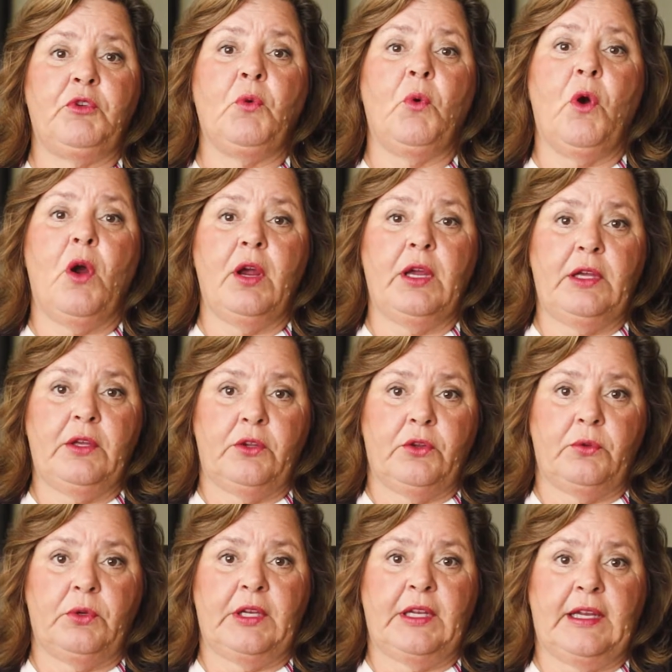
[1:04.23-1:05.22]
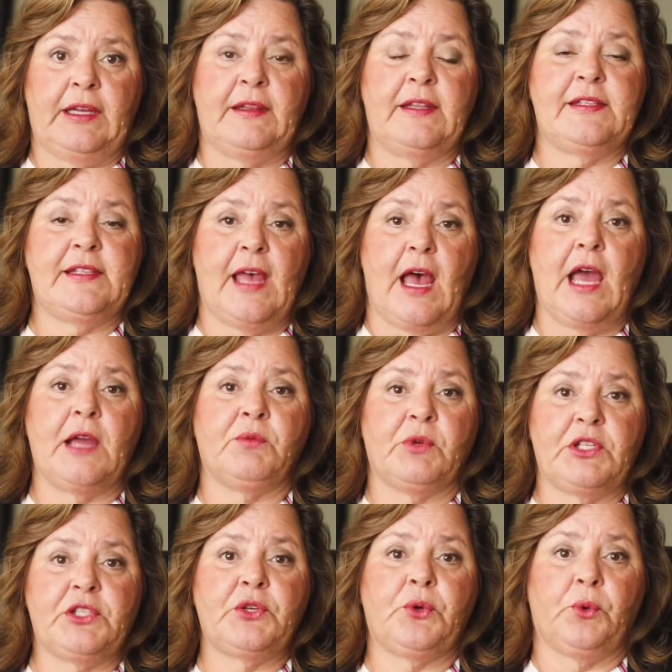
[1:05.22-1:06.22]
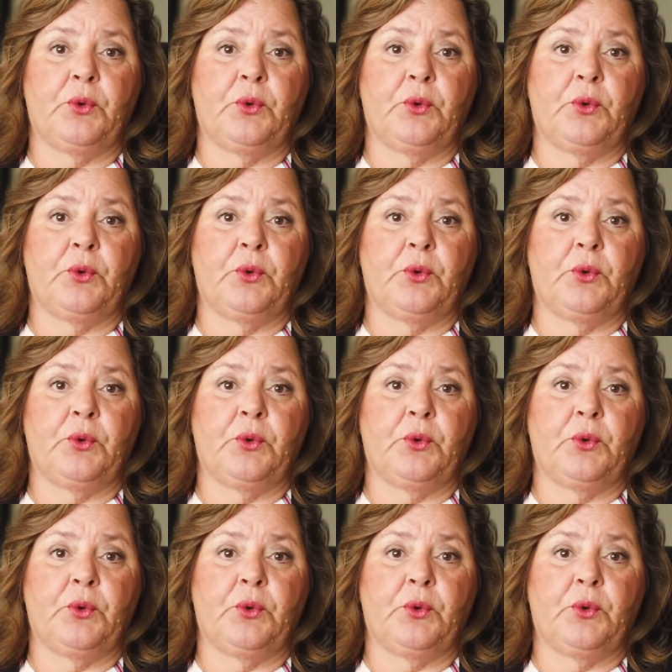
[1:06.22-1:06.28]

you are included in this high-risk